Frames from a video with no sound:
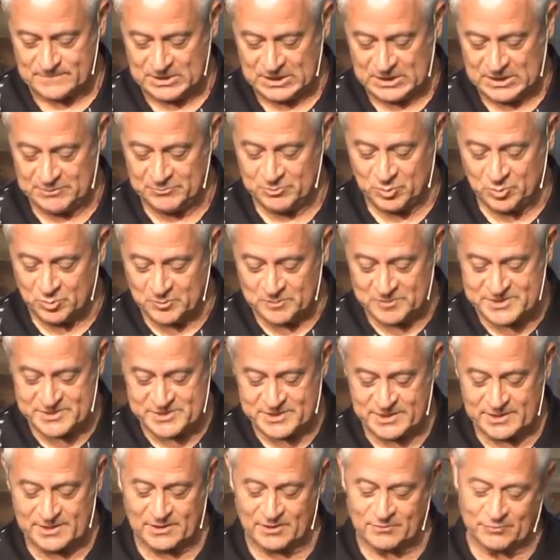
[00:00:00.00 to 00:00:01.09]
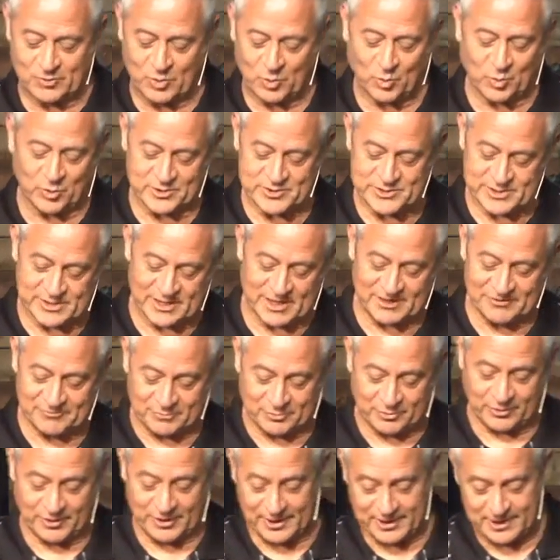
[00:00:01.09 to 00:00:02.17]
And the woman said, Of course I've
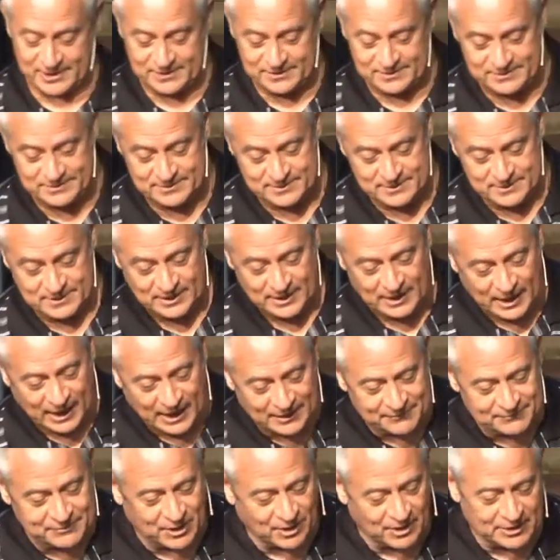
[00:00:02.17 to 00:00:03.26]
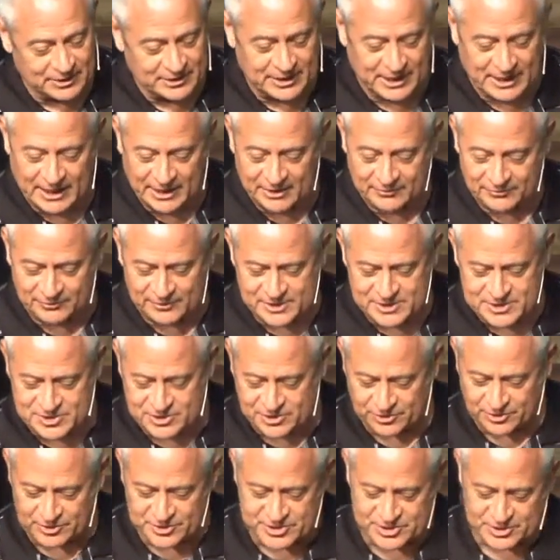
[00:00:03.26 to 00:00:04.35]
prayed. I've gone to every
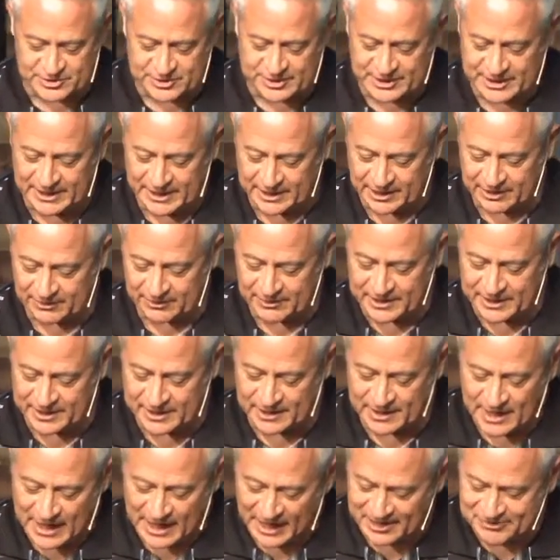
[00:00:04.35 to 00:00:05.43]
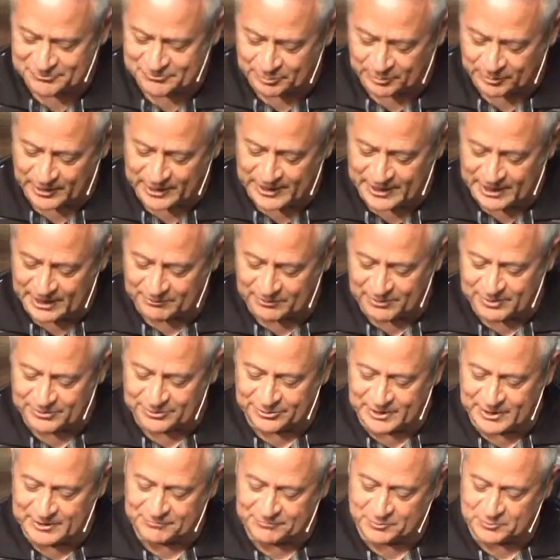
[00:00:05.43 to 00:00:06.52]
church in the area. I've prayed
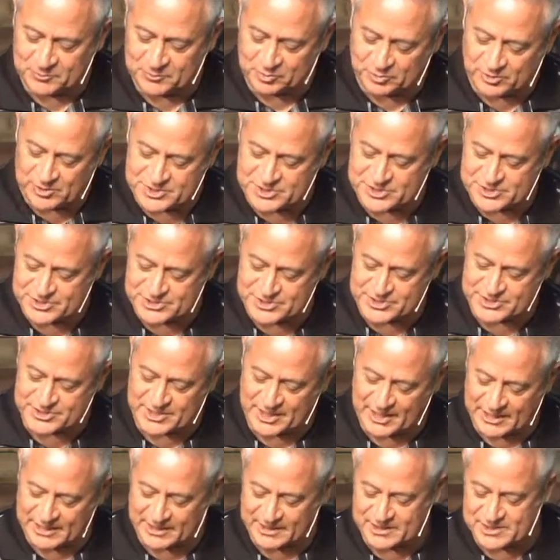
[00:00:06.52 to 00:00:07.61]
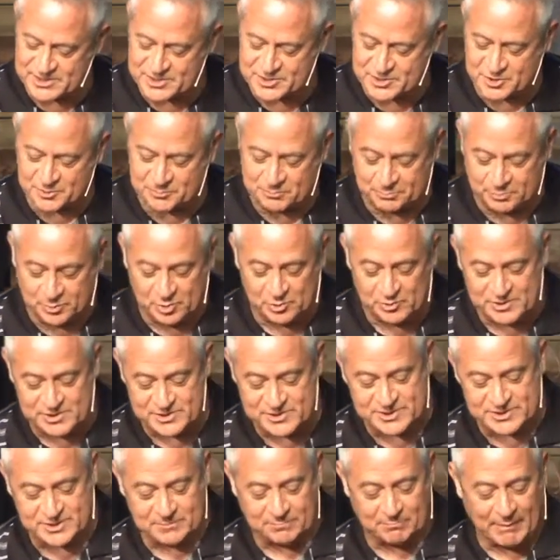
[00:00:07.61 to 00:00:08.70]
everything from Christian scientists to
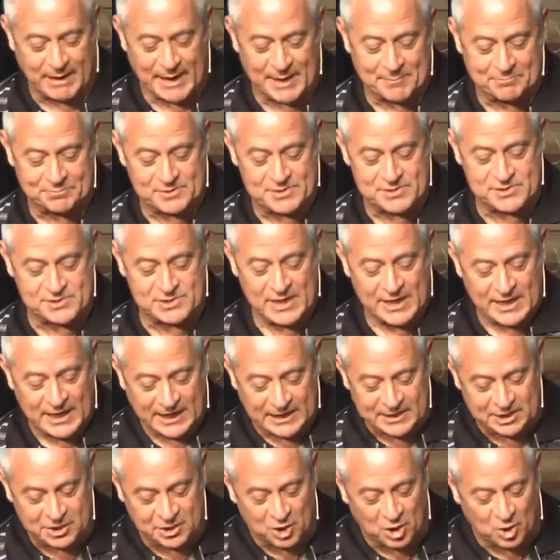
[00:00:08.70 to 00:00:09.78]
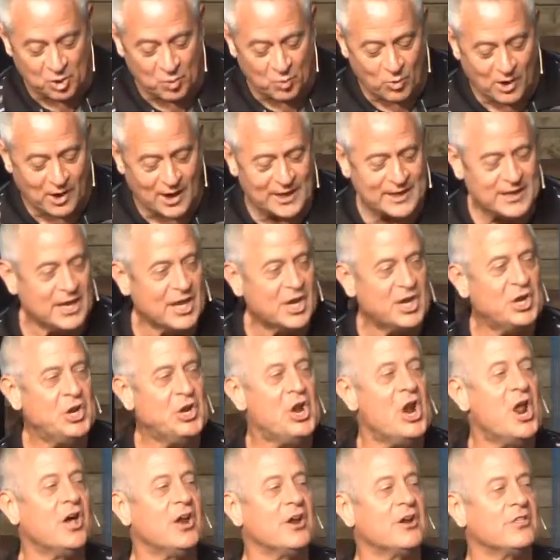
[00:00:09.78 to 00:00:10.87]
Buddhists to Baptists, and you know what?
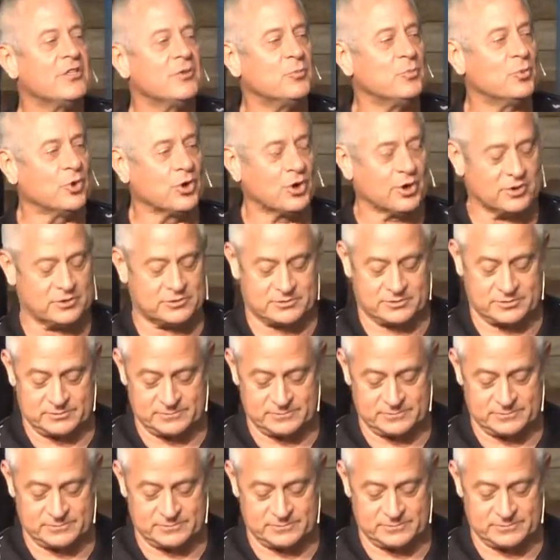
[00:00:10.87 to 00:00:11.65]
None of them worked.